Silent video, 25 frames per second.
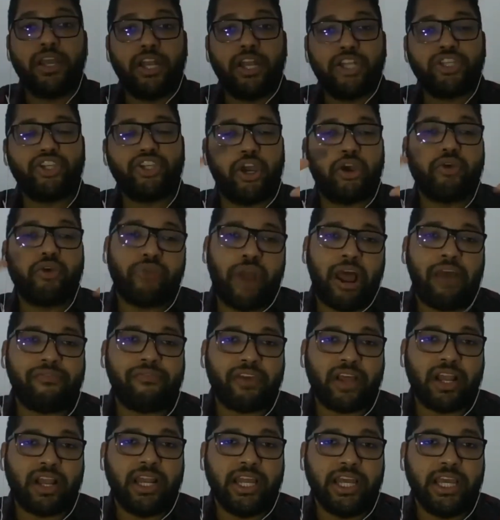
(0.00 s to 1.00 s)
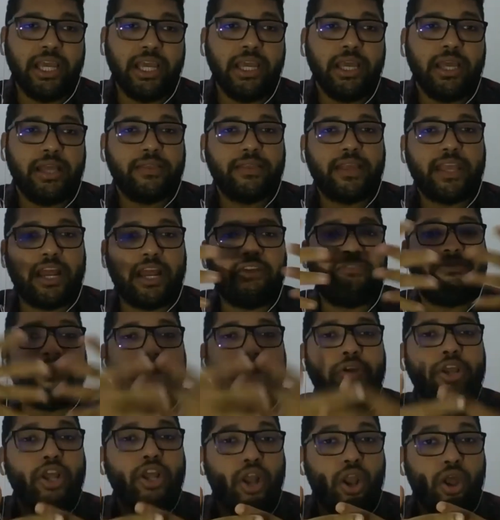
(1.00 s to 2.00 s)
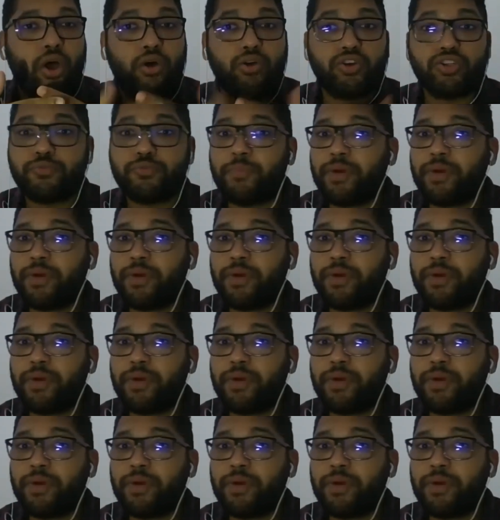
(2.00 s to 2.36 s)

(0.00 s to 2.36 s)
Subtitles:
geographically they are very close,